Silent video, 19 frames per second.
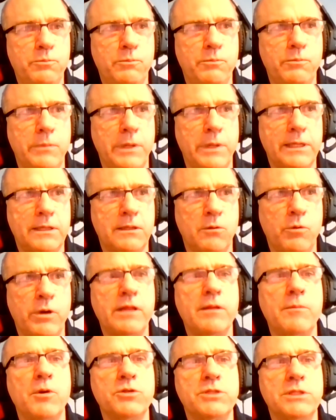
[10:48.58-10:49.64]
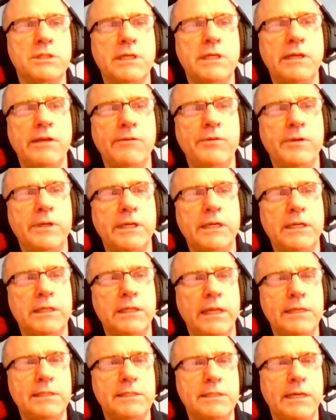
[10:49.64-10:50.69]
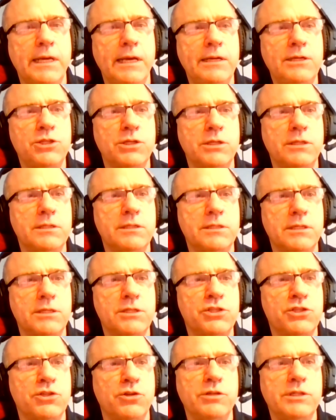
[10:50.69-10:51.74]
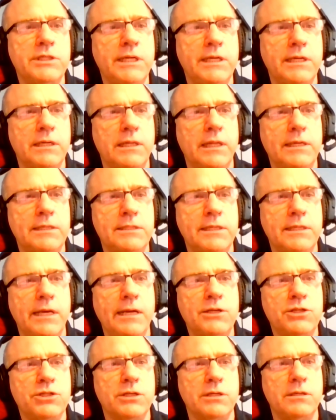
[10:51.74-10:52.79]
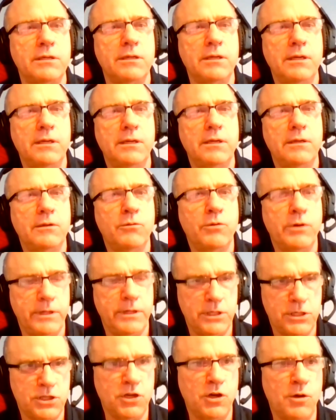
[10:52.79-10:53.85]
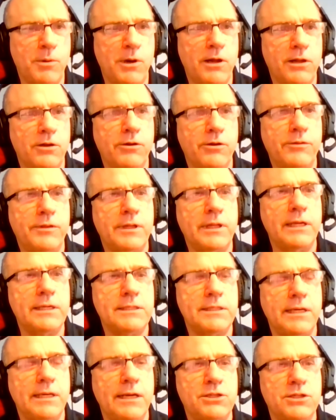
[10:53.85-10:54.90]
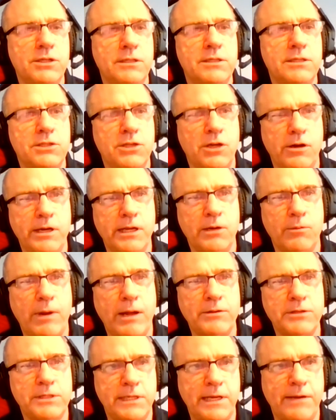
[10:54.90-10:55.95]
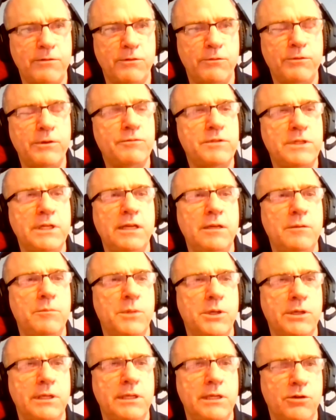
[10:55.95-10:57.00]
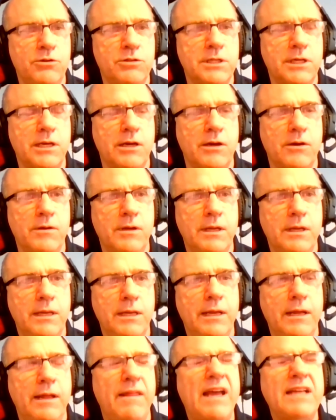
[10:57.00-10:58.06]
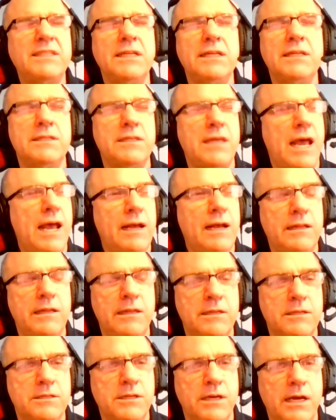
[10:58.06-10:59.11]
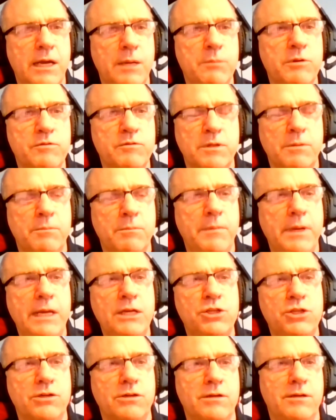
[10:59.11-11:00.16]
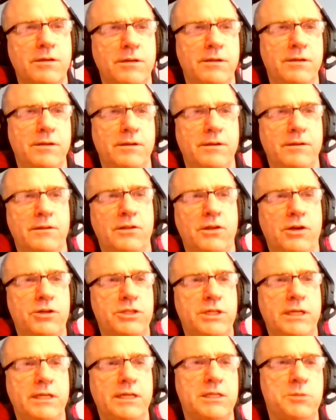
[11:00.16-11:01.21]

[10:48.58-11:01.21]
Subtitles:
like one of the most significant glaciations, the Sturtian glaciation, one of these snowball Earth glaciations starting around 715 million years ago. That's exactly the time of some major large igneous